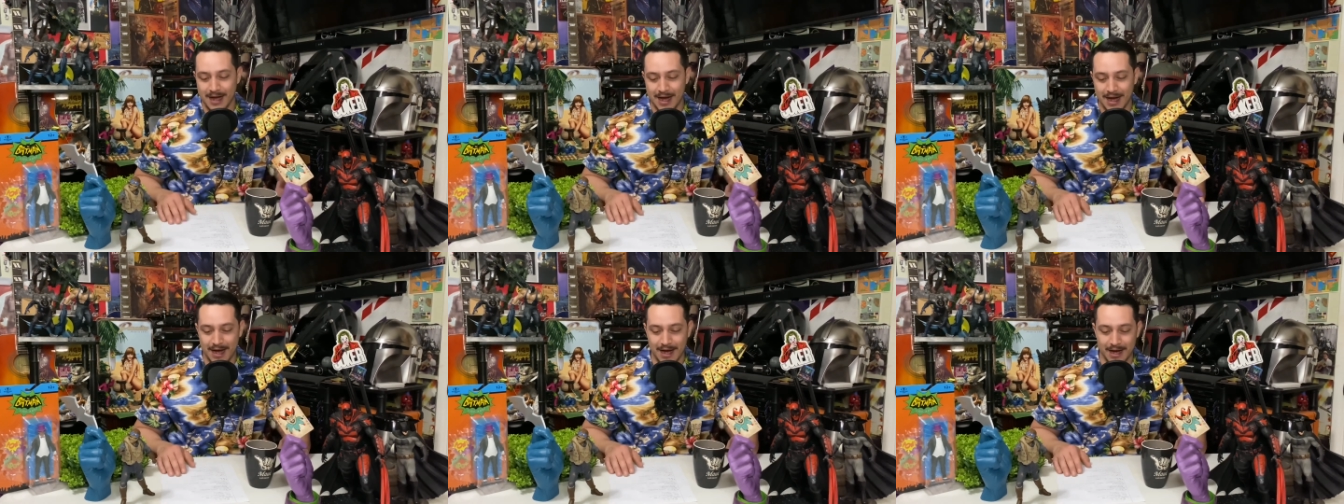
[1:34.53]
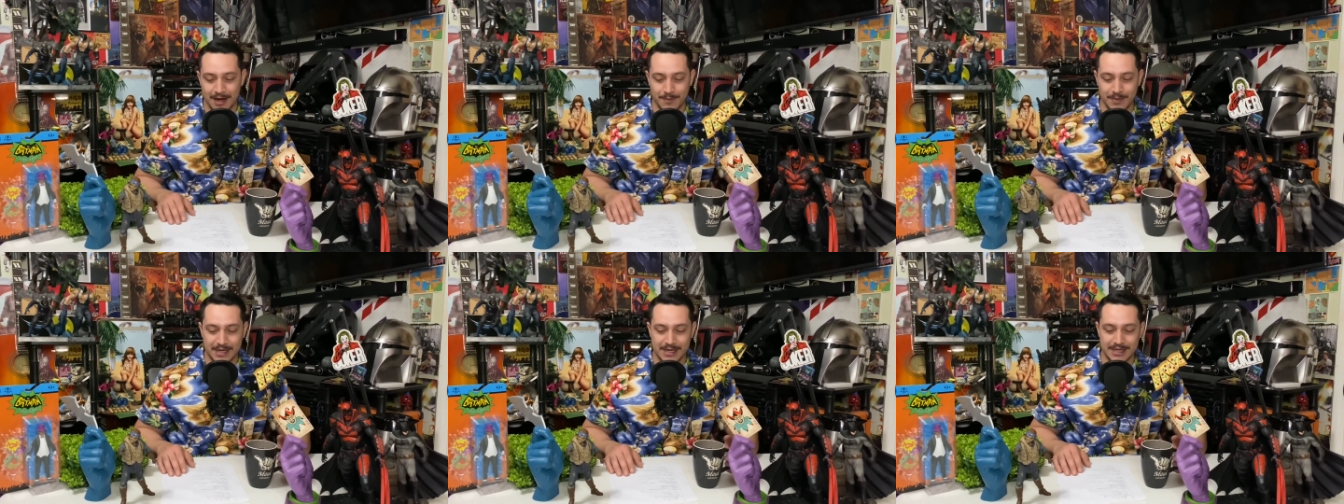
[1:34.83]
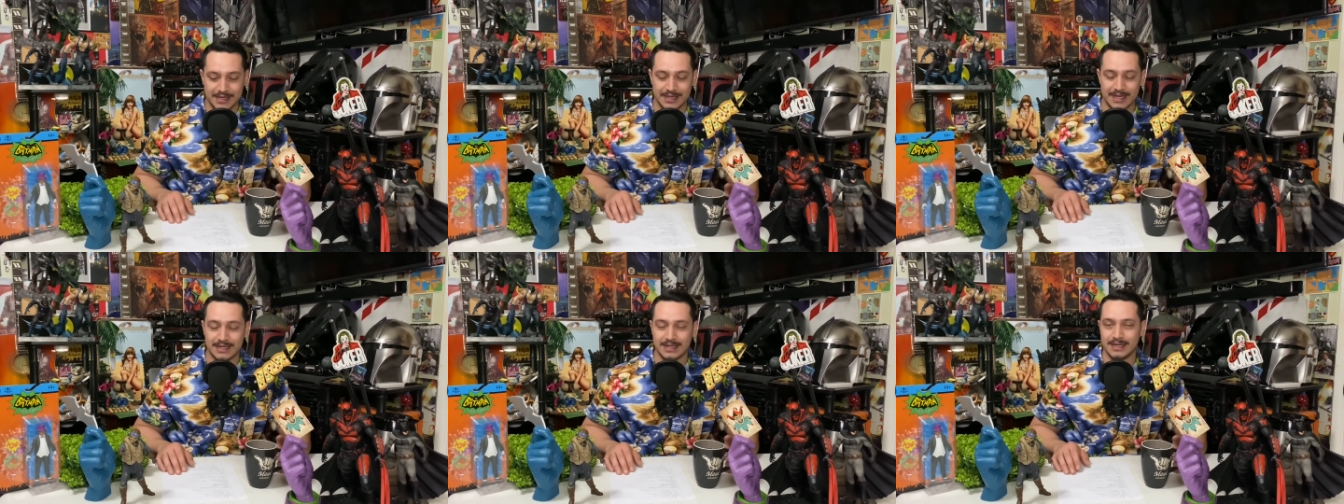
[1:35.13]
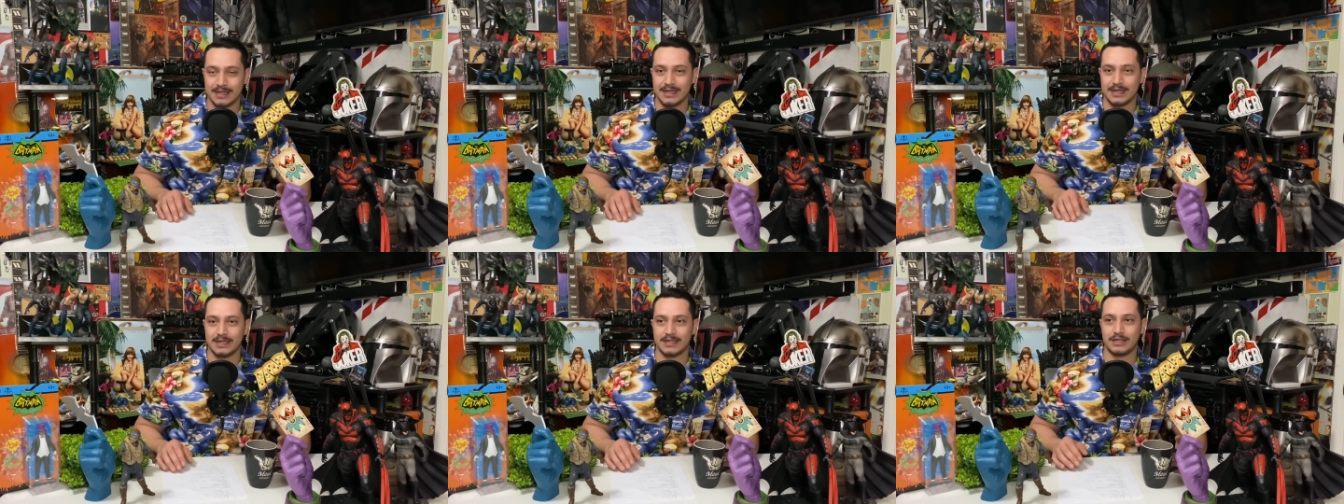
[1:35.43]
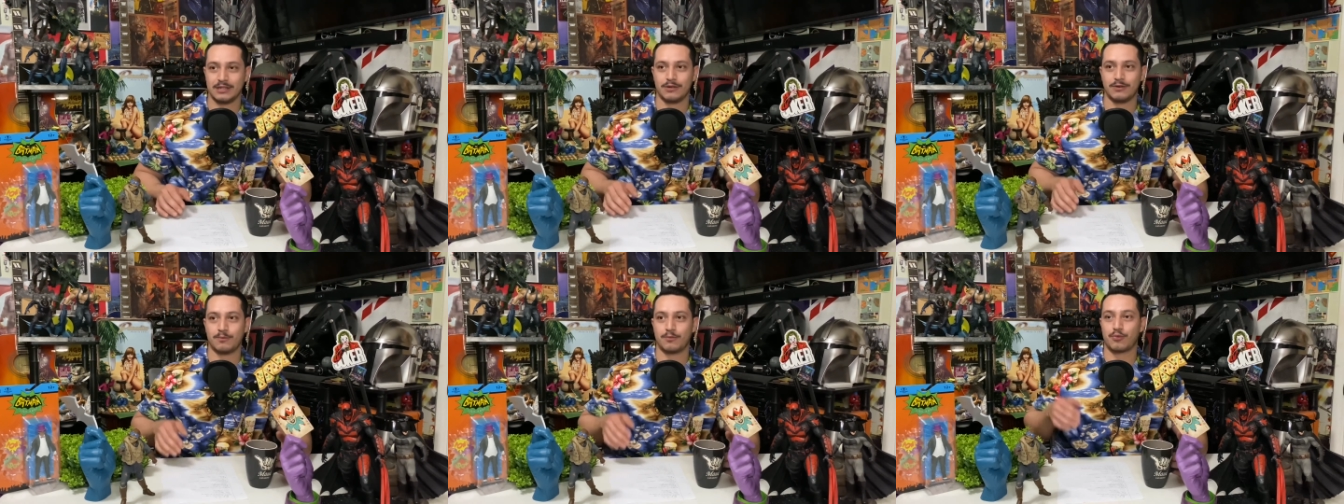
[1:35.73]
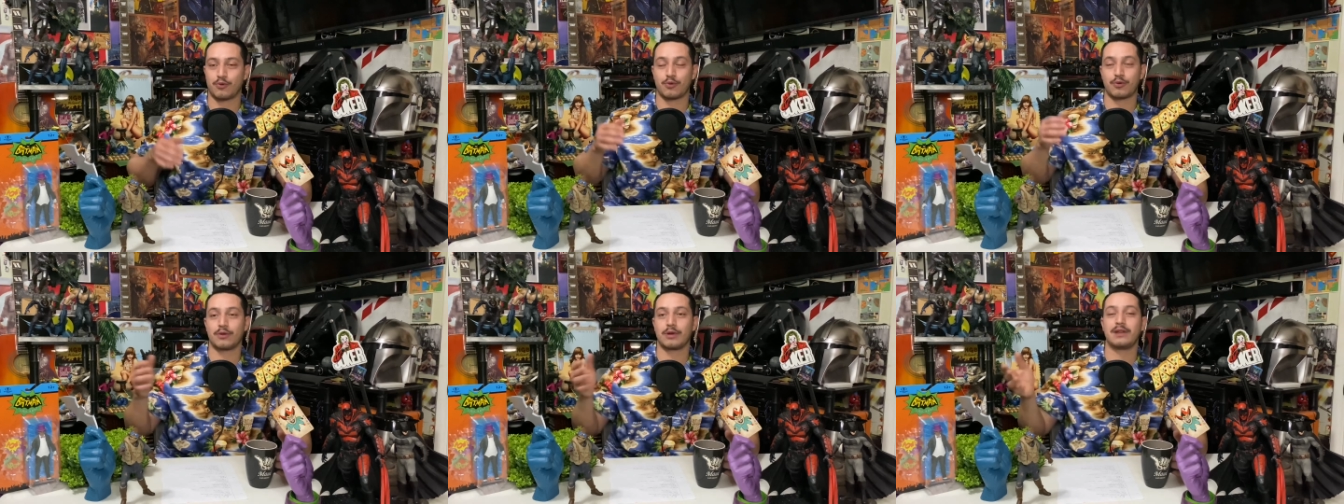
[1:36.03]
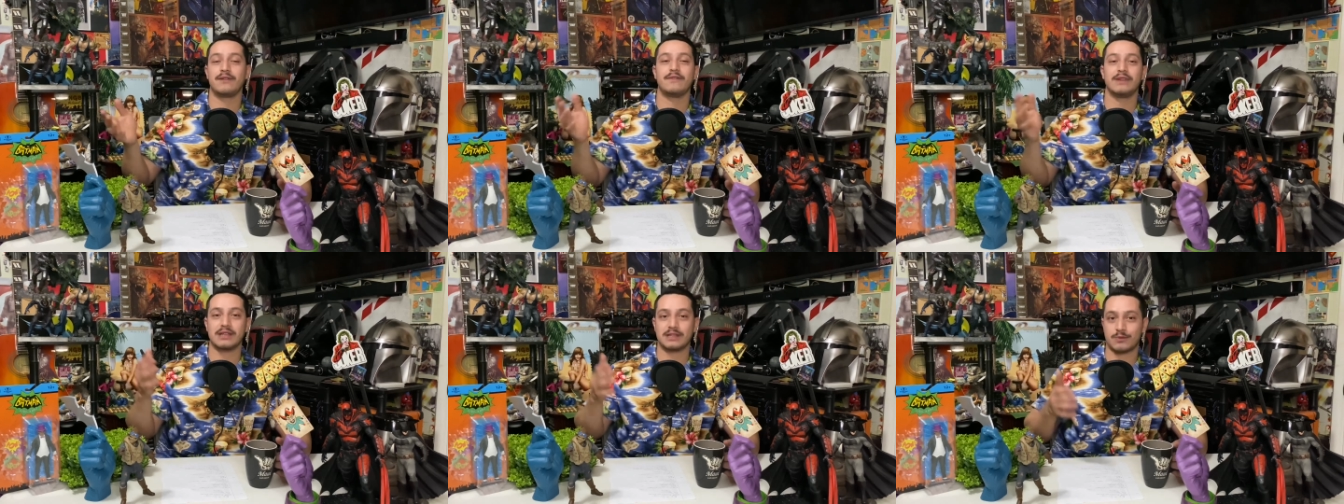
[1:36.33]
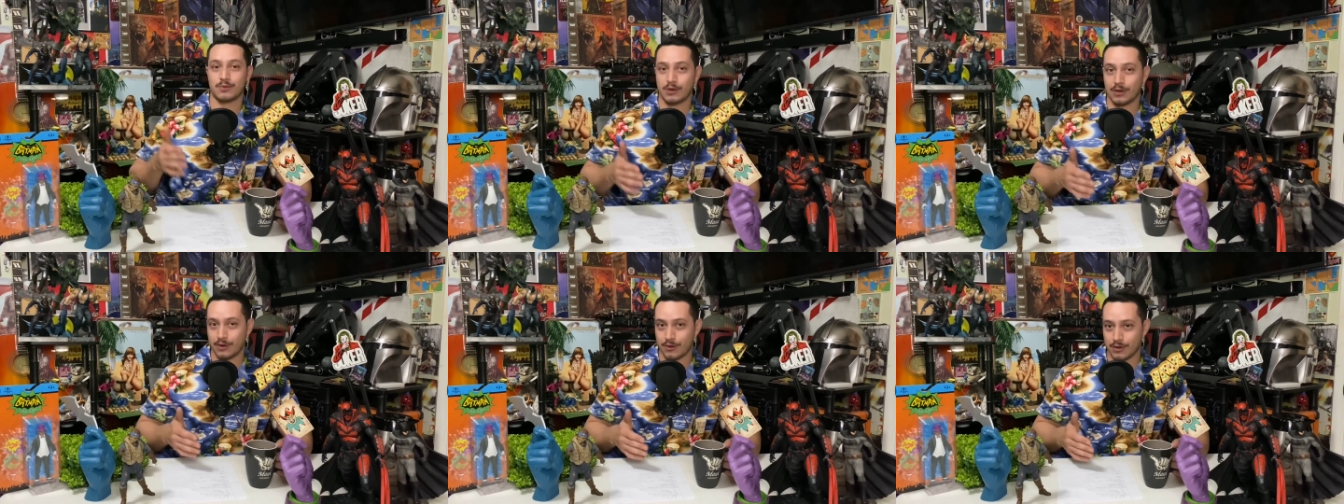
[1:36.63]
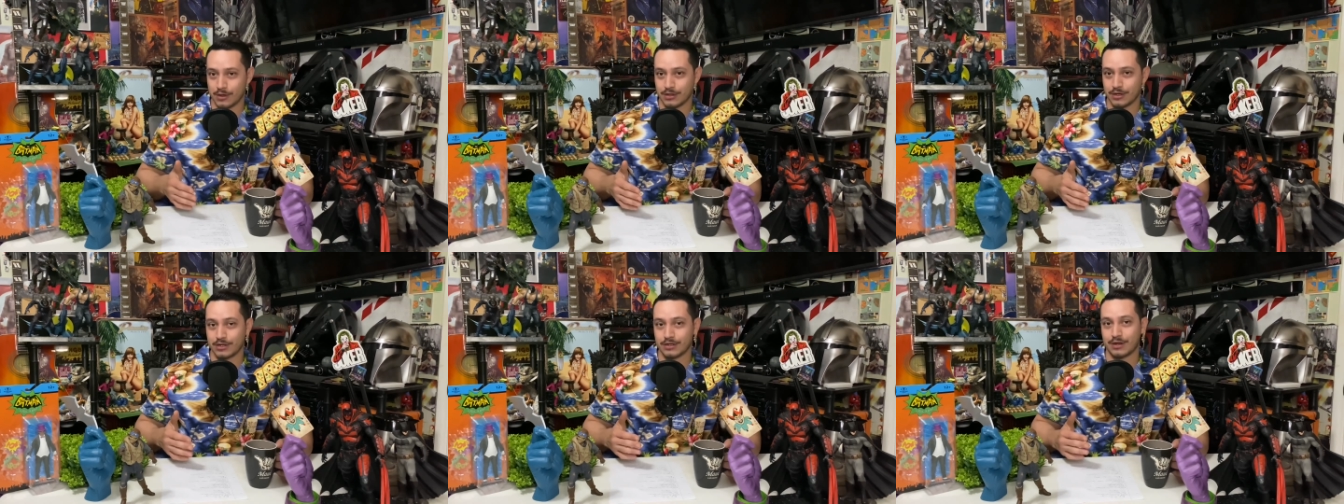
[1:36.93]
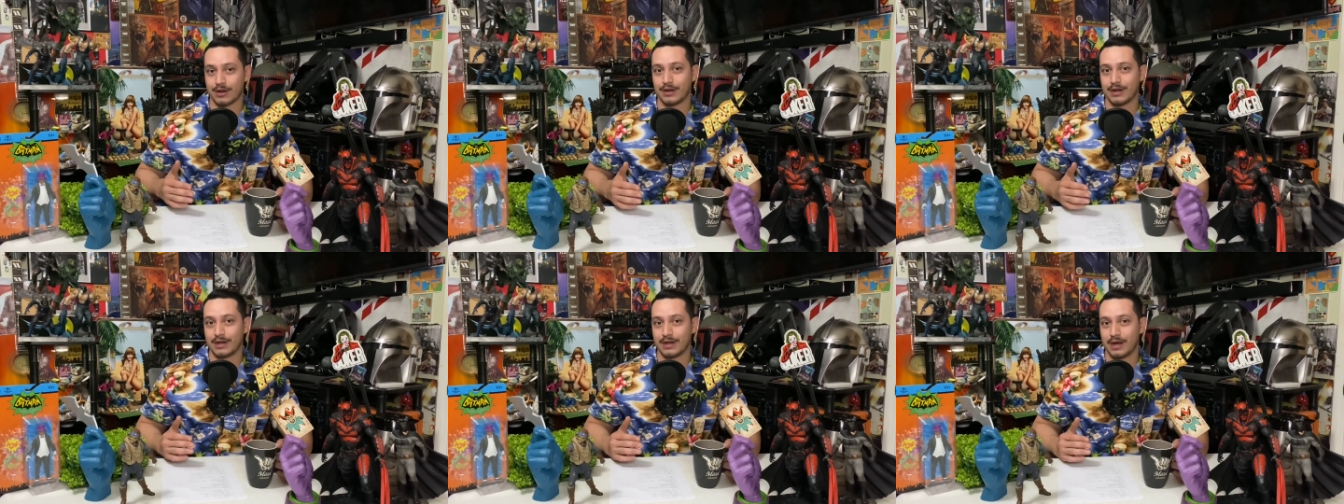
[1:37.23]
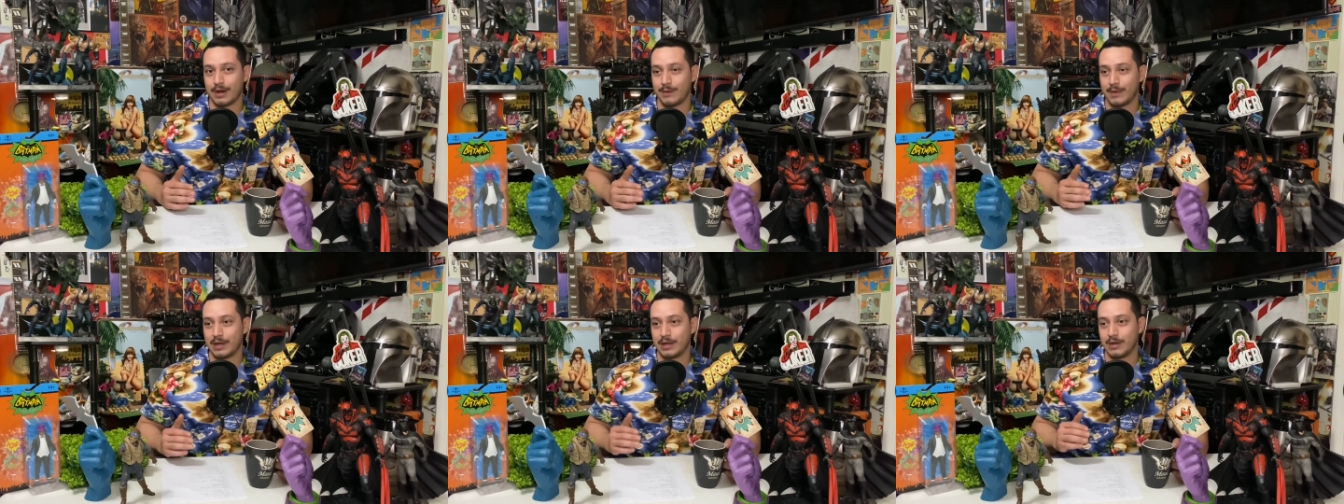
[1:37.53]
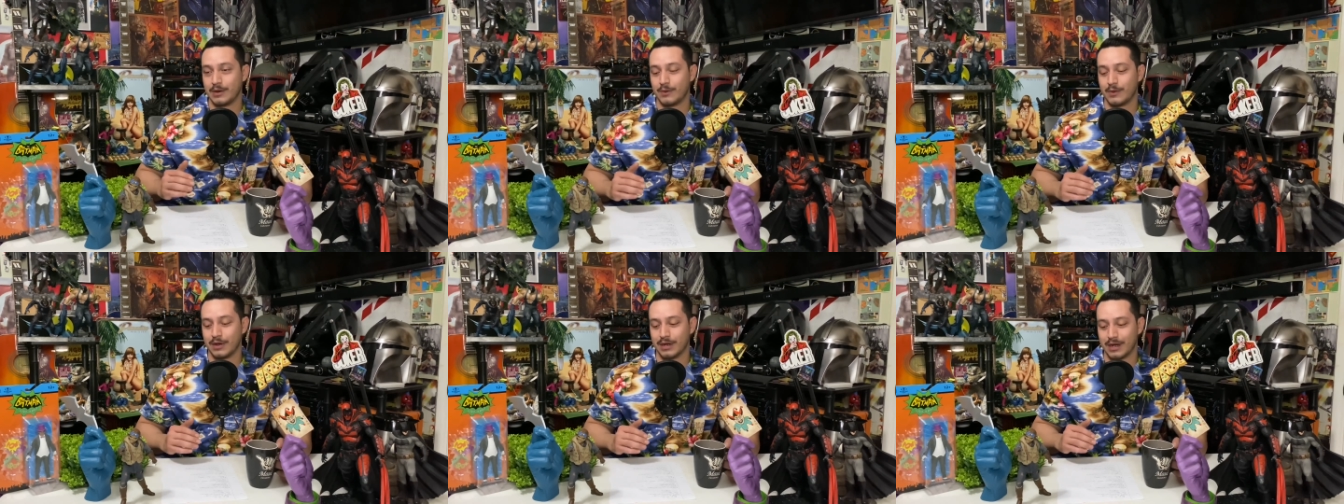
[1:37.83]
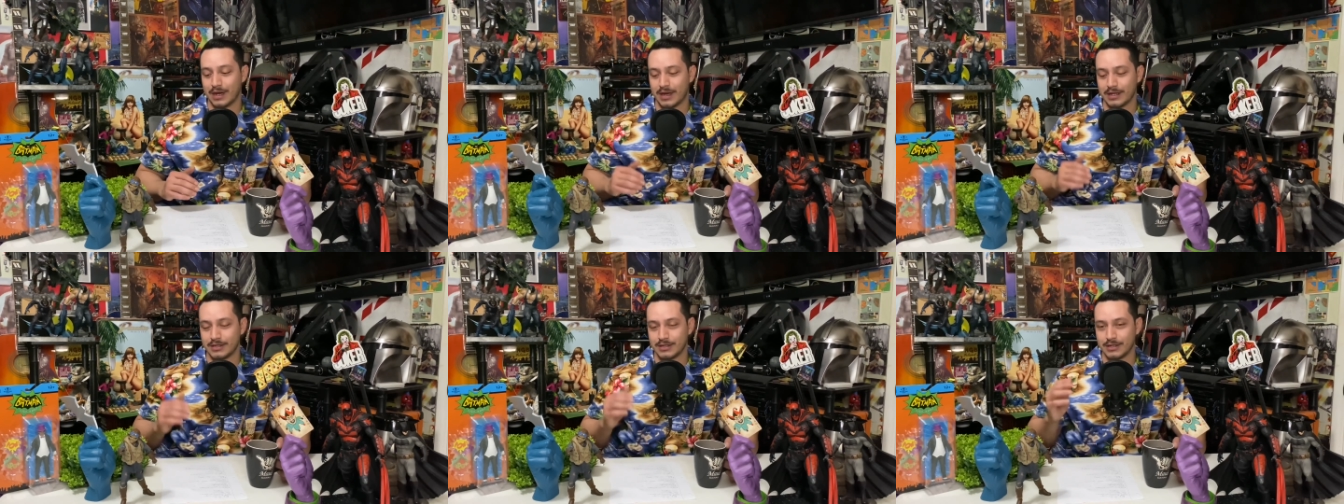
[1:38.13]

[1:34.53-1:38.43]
uh, because, as it is, you know, previous pre orders are starting to come in and whatnot.